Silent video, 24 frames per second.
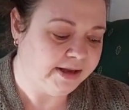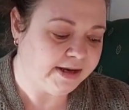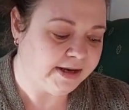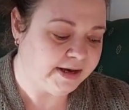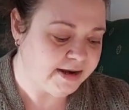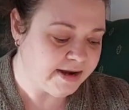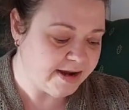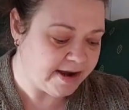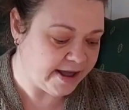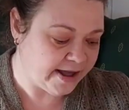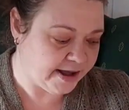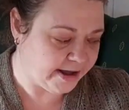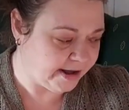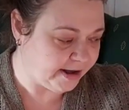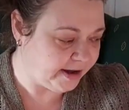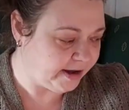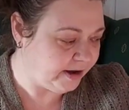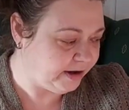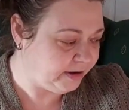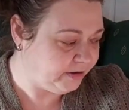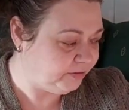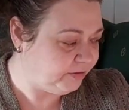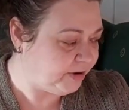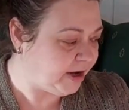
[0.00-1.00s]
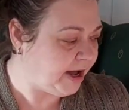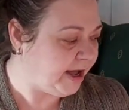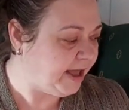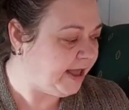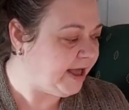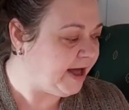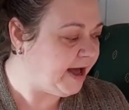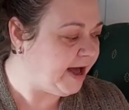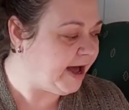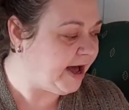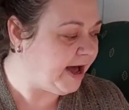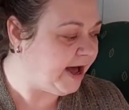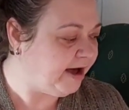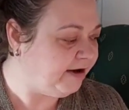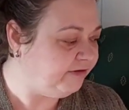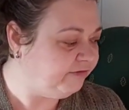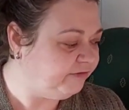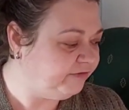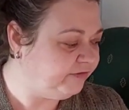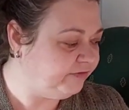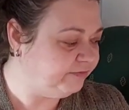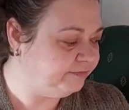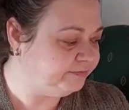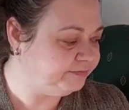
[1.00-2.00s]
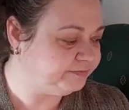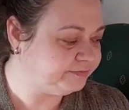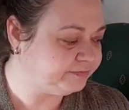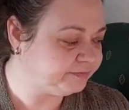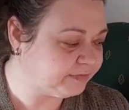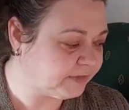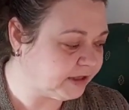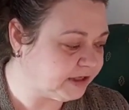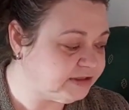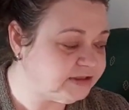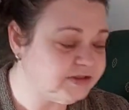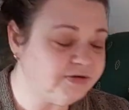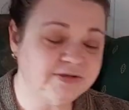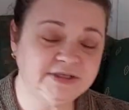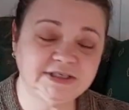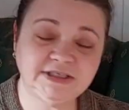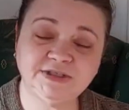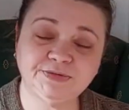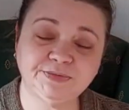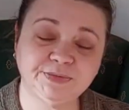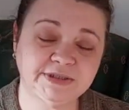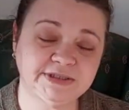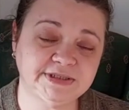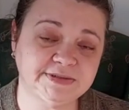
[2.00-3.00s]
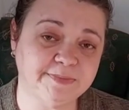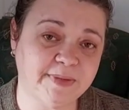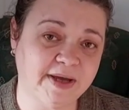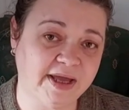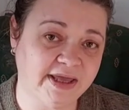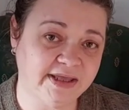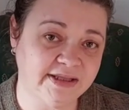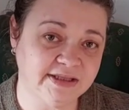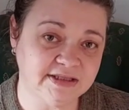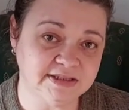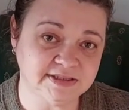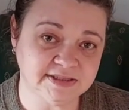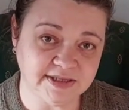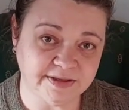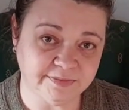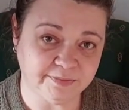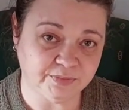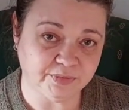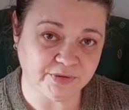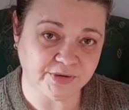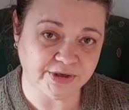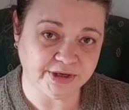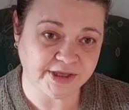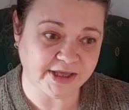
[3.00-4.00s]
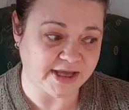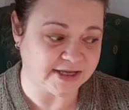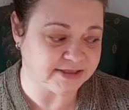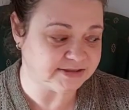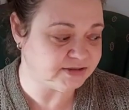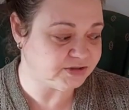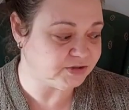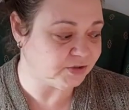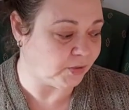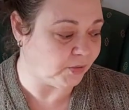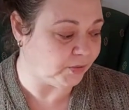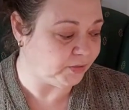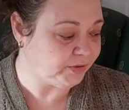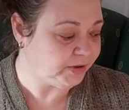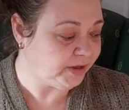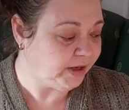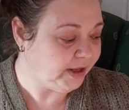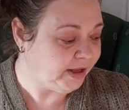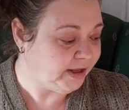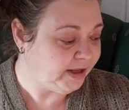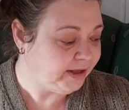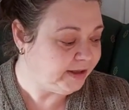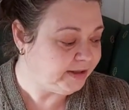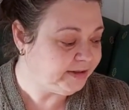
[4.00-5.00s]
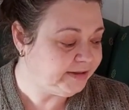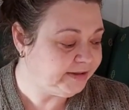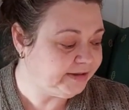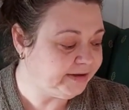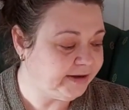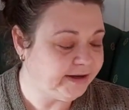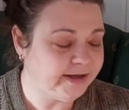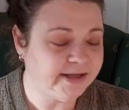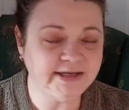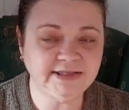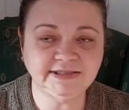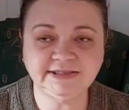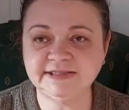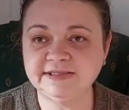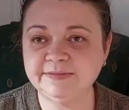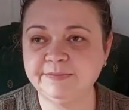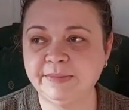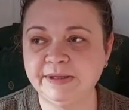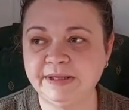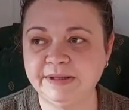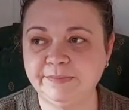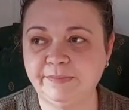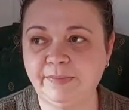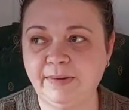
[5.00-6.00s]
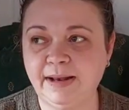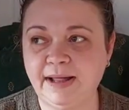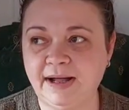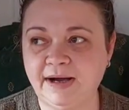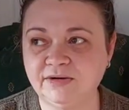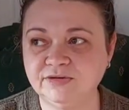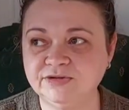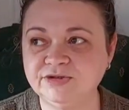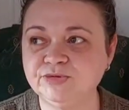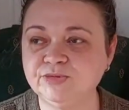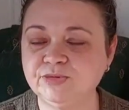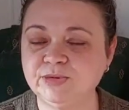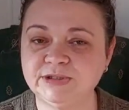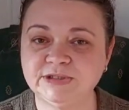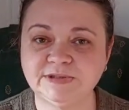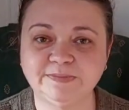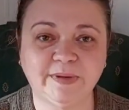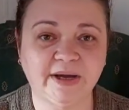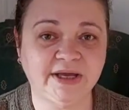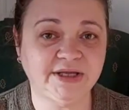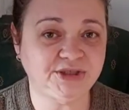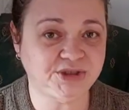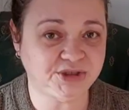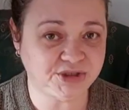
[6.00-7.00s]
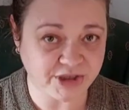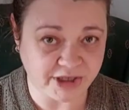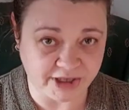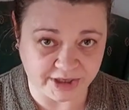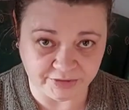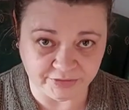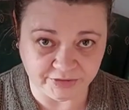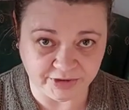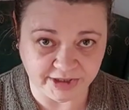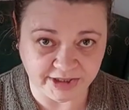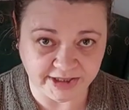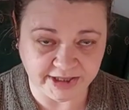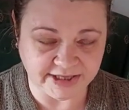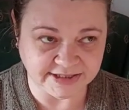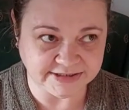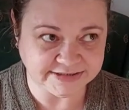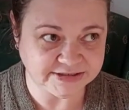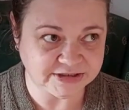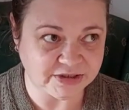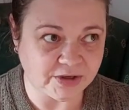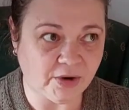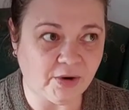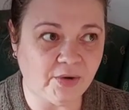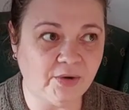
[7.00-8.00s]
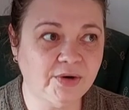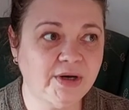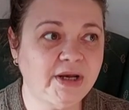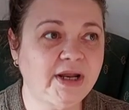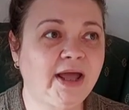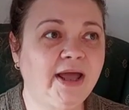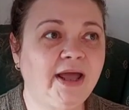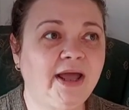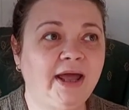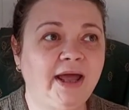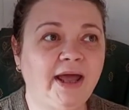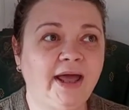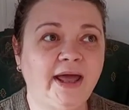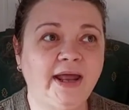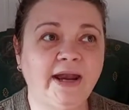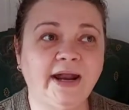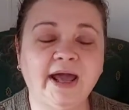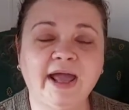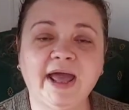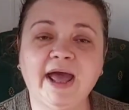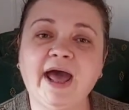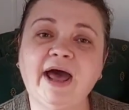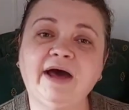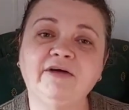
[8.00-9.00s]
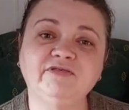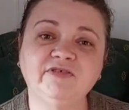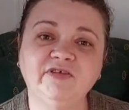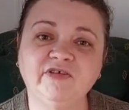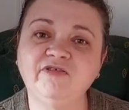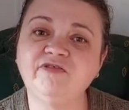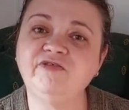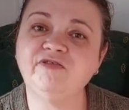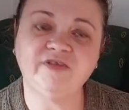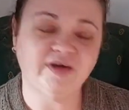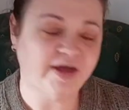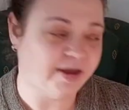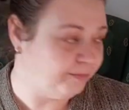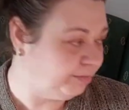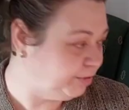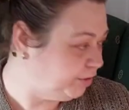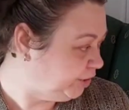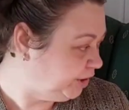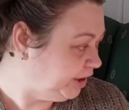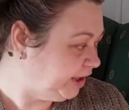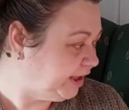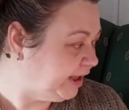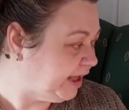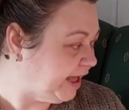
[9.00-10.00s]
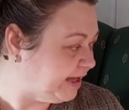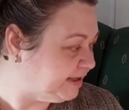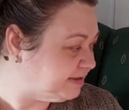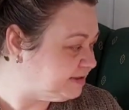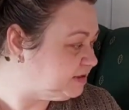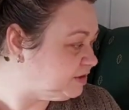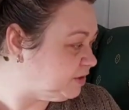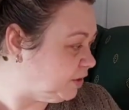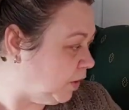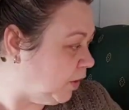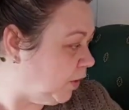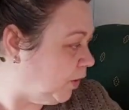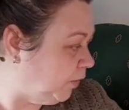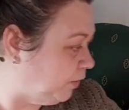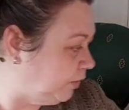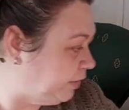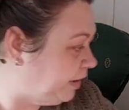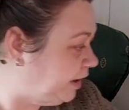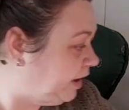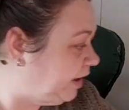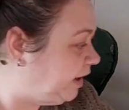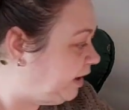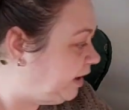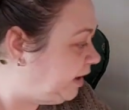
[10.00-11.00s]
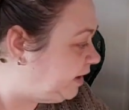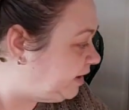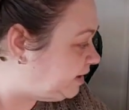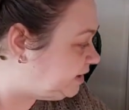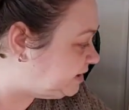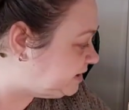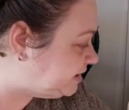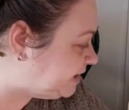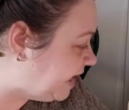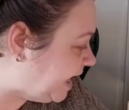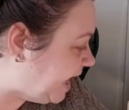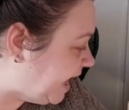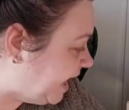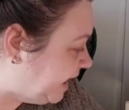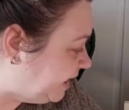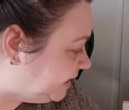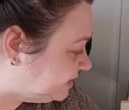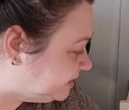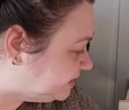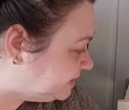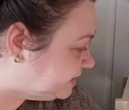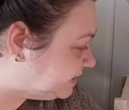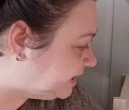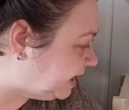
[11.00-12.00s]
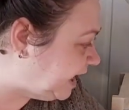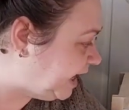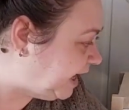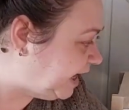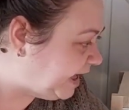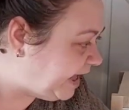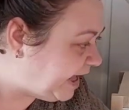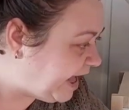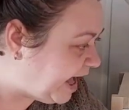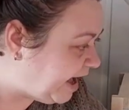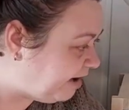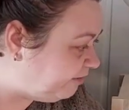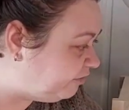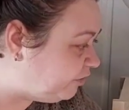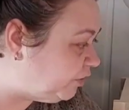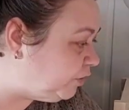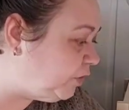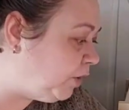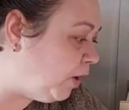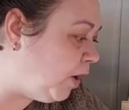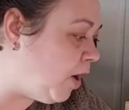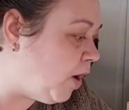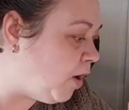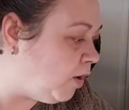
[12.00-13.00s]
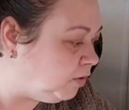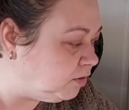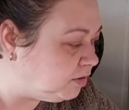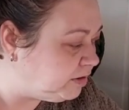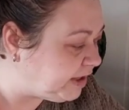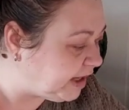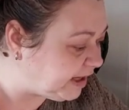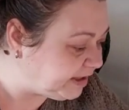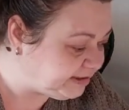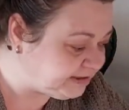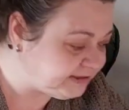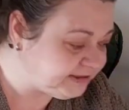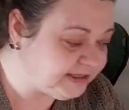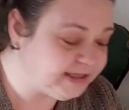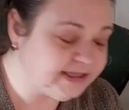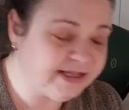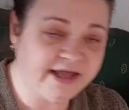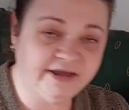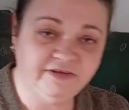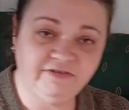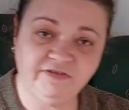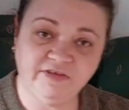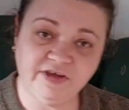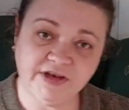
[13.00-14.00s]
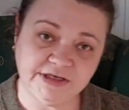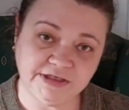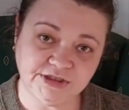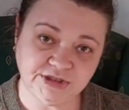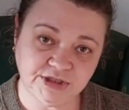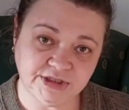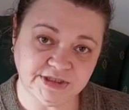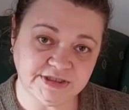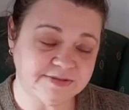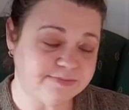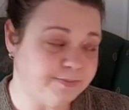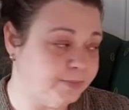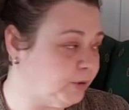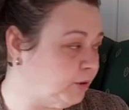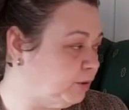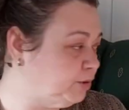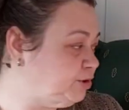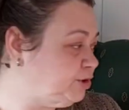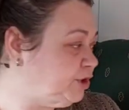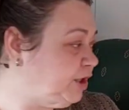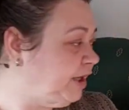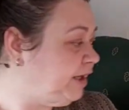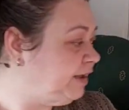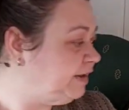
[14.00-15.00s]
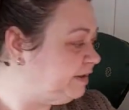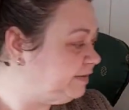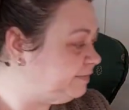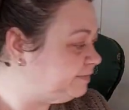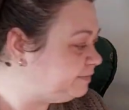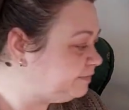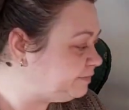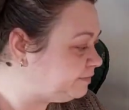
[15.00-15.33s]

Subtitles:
Now I have, so this was my December cast on. The Elisabeth Blouse was my January cast on, and I have a February cast on that I have on hold until I finish this project.